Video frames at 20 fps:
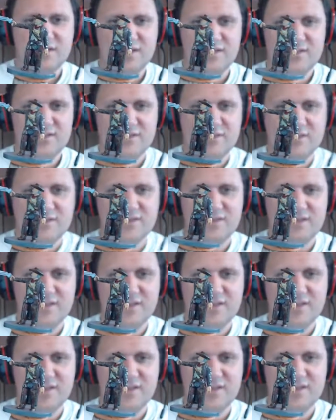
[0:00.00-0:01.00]
That's
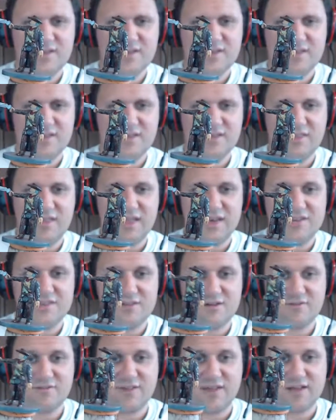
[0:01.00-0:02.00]
that
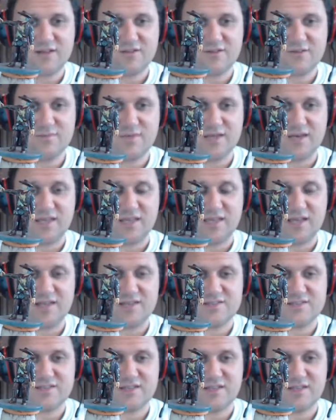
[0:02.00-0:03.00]
is our factory mini,
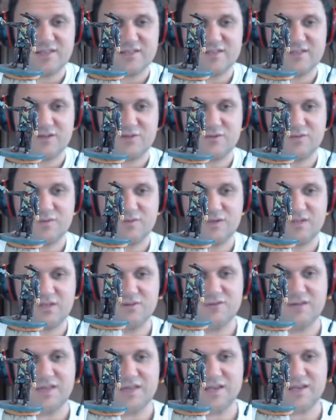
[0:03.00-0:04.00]
guys. Like, so when
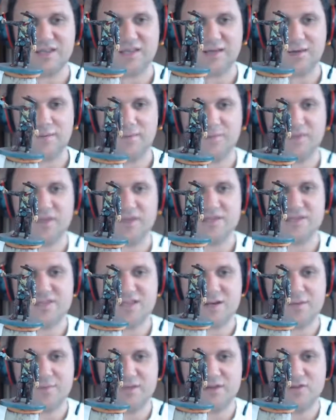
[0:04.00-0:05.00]
you get him,
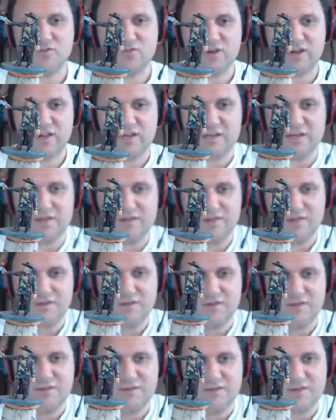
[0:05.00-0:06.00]
he's going to be green
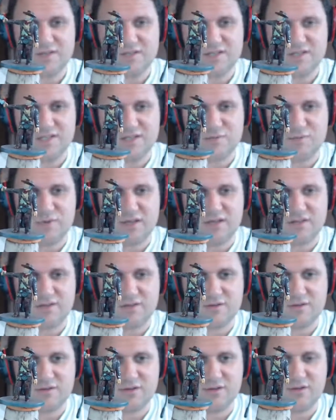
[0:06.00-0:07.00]
because that's the
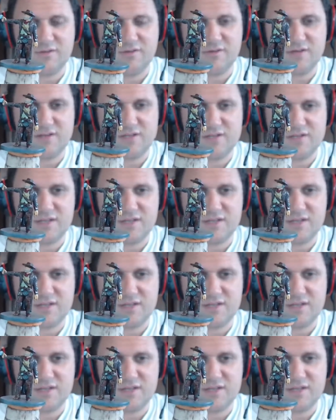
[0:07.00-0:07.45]
Pantone of